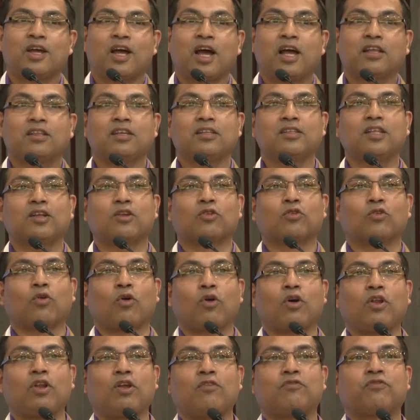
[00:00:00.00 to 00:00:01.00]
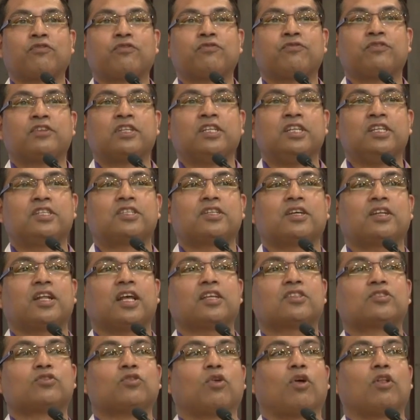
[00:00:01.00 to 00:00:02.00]
I think the role of teacher
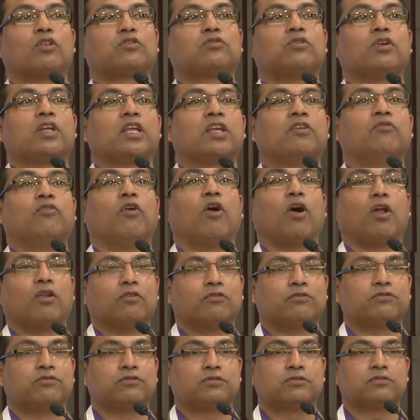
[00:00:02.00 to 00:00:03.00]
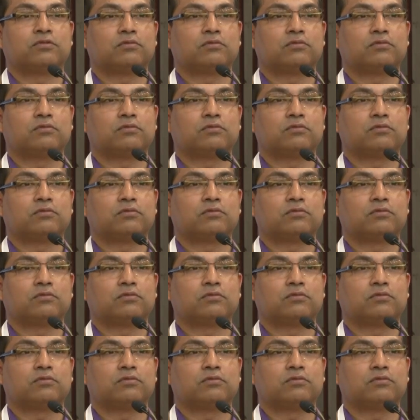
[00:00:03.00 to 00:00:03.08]
has to also evolve